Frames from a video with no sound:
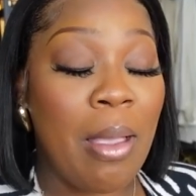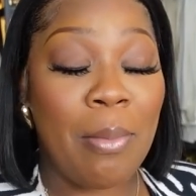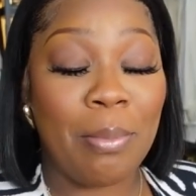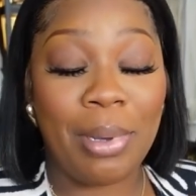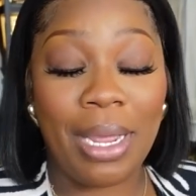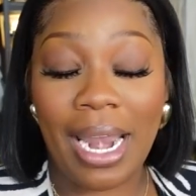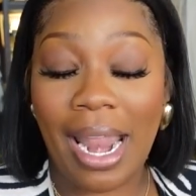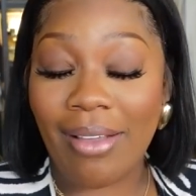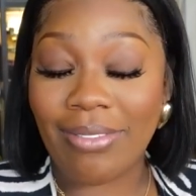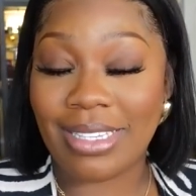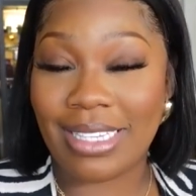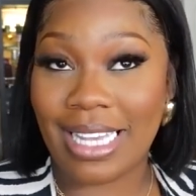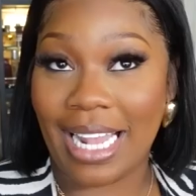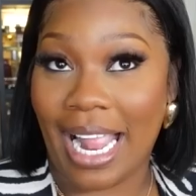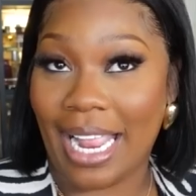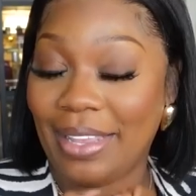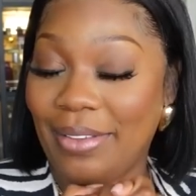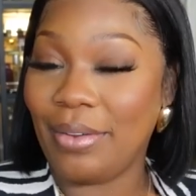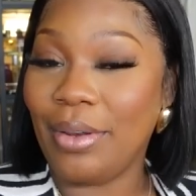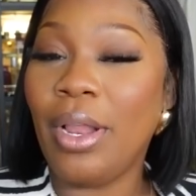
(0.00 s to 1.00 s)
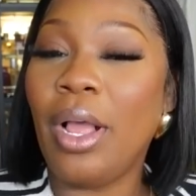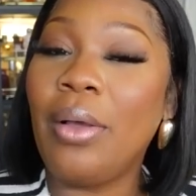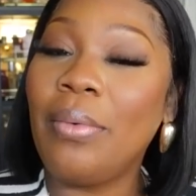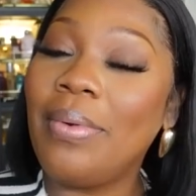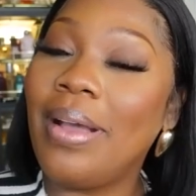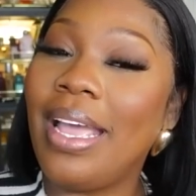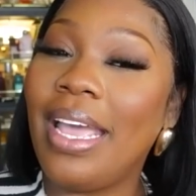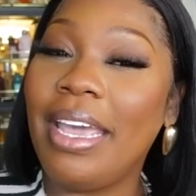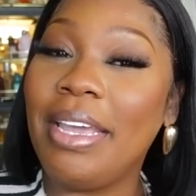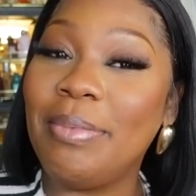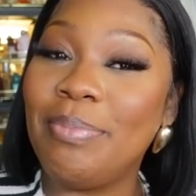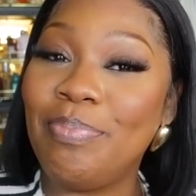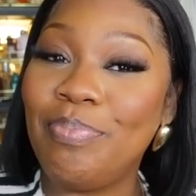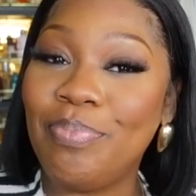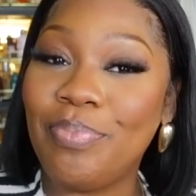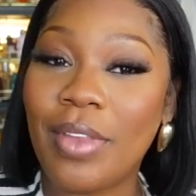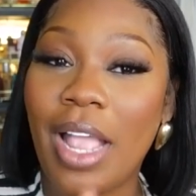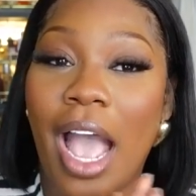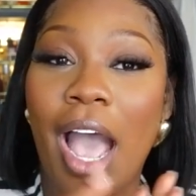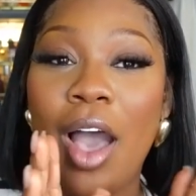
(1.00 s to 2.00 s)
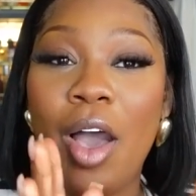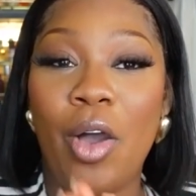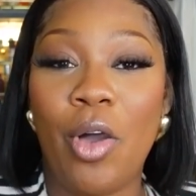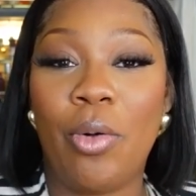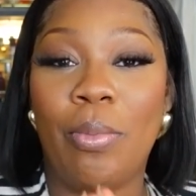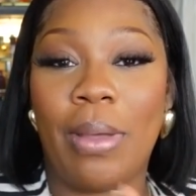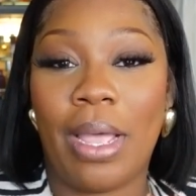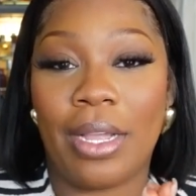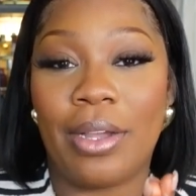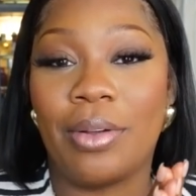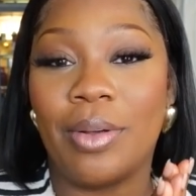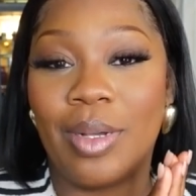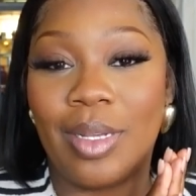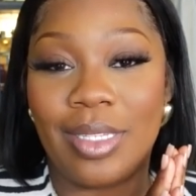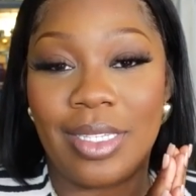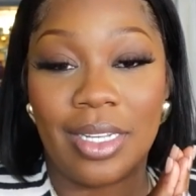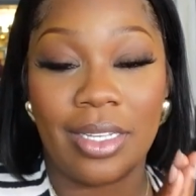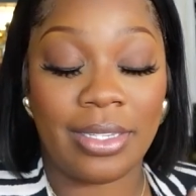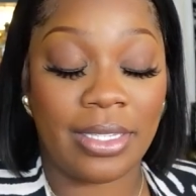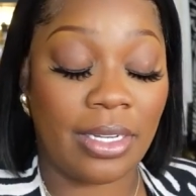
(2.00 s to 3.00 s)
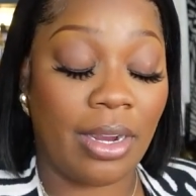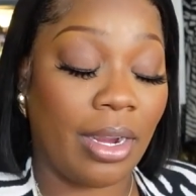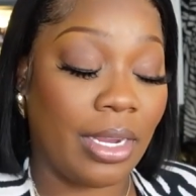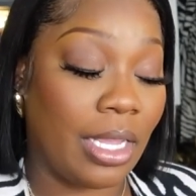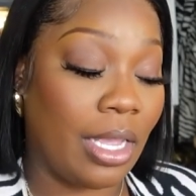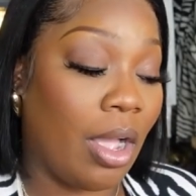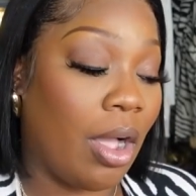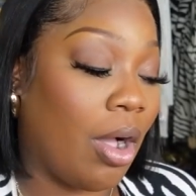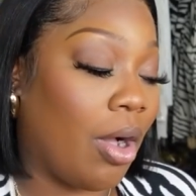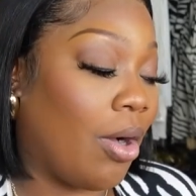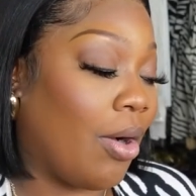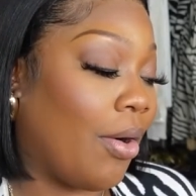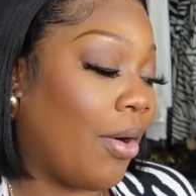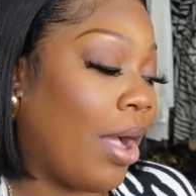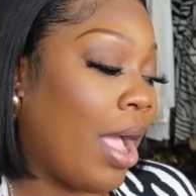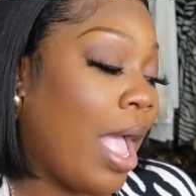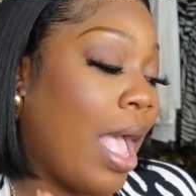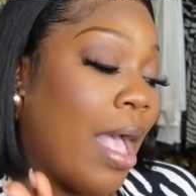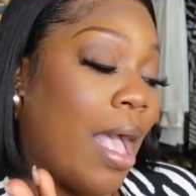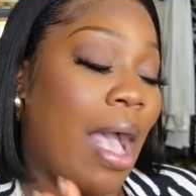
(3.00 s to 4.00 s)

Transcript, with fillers: But I was like, you know what? I owe my girls a Target haul.